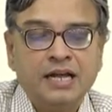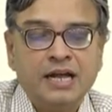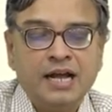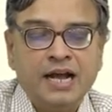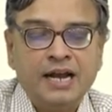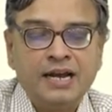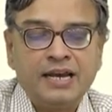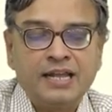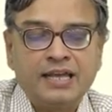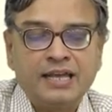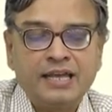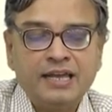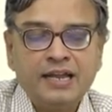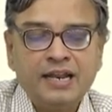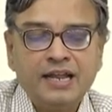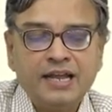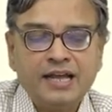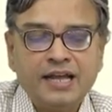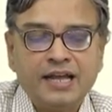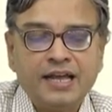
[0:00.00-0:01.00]
And
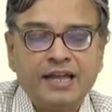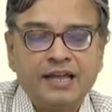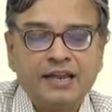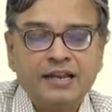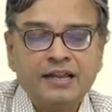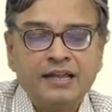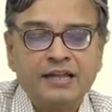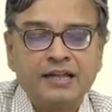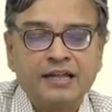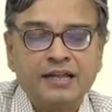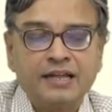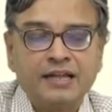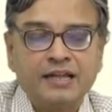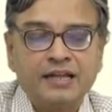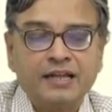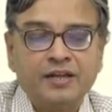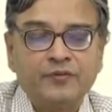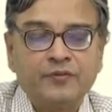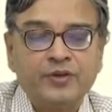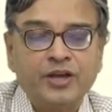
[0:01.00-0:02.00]
here again,
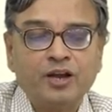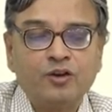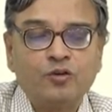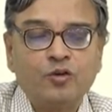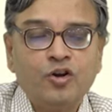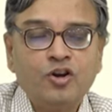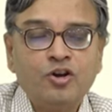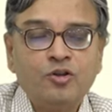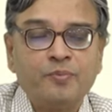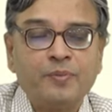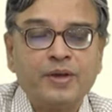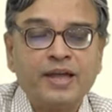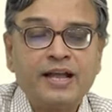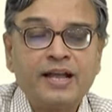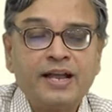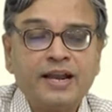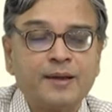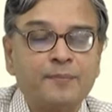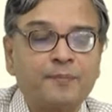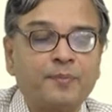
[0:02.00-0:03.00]
we are going to make
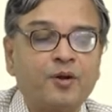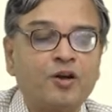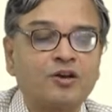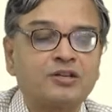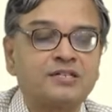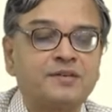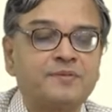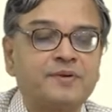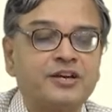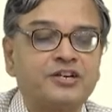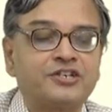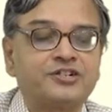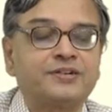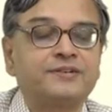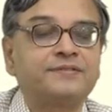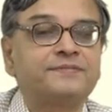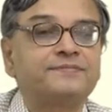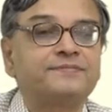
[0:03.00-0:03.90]
an approximation.